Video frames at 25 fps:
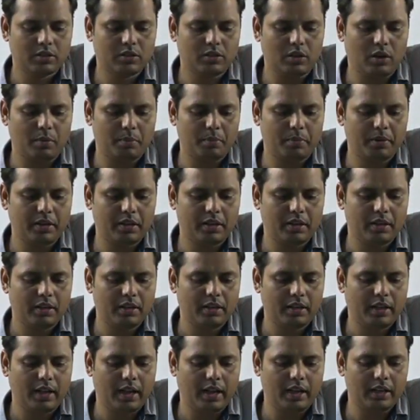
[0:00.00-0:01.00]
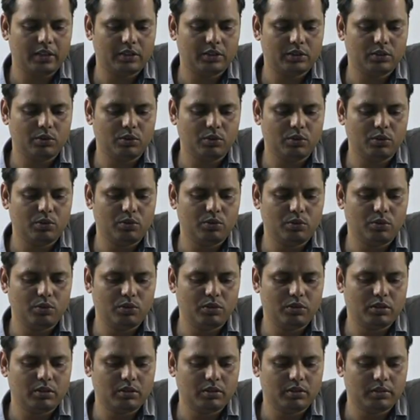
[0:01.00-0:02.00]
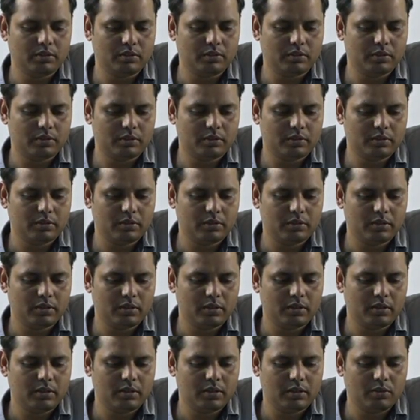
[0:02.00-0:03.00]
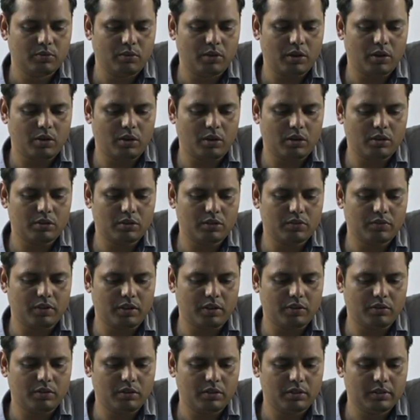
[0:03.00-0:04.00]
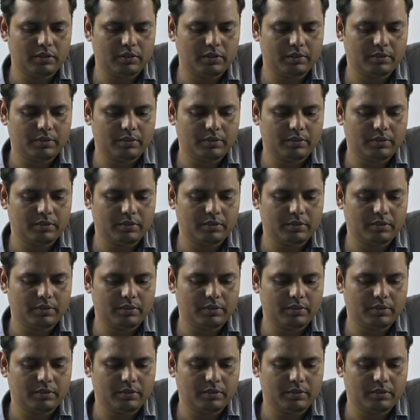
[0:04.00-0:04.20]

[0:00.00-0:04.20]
copper and stone tools were also found.